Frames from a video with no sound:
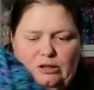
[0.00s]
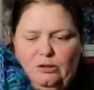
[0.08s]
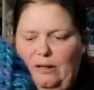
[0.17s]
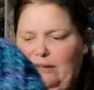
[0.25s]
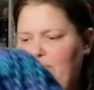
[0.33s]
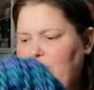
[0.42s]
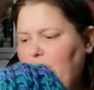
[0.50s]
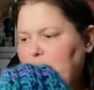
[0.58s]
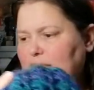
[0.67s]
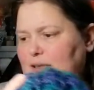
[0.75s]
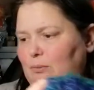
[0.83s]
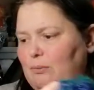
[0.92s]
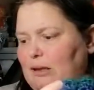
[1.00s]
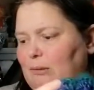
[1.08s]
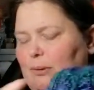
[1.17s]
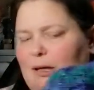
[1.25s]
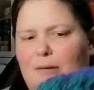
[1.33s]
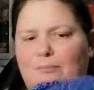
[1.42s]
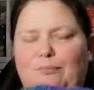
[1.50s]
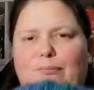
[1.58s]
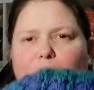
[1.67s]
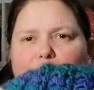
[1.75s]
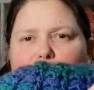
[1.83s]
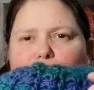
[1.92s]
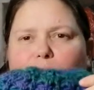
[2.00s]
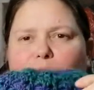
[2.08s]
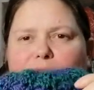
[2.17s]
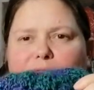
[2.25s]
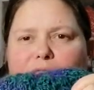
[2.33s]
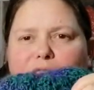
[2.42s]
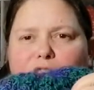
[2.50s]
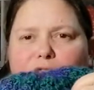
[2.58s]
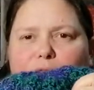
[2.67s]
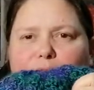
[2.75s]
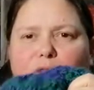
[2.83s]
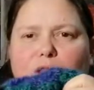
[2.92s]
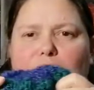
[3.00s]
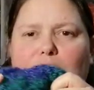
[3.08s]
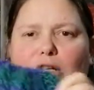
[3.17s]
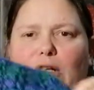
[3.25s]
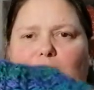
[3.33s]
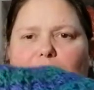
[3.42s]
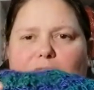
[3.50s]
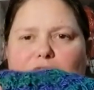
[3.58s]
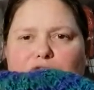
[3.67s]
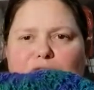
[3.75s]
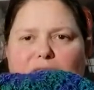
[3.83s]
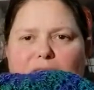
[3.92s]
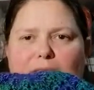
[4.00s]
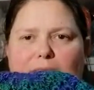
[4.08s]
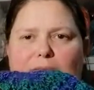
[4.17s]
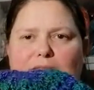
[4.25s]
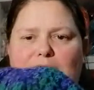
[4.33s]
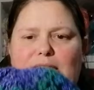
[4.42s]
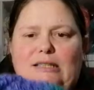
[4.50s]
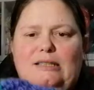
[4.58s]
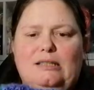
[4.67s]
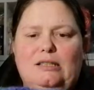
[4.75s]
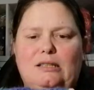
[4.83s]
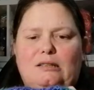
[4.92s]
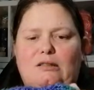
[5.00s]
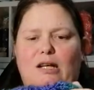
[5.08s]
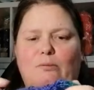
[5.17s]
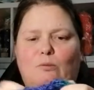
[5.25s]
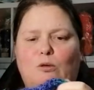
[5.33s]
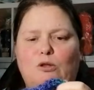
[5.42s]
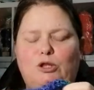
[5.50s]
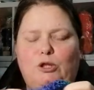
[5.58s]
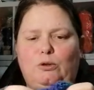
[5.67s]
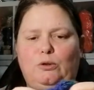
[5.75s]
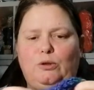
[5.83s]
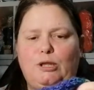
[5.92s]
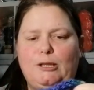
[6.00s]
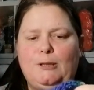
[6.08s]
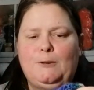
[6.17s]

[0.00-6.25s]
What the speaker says: do have notes somewhere, but I'm not ready to kind of like share how I did this until I want to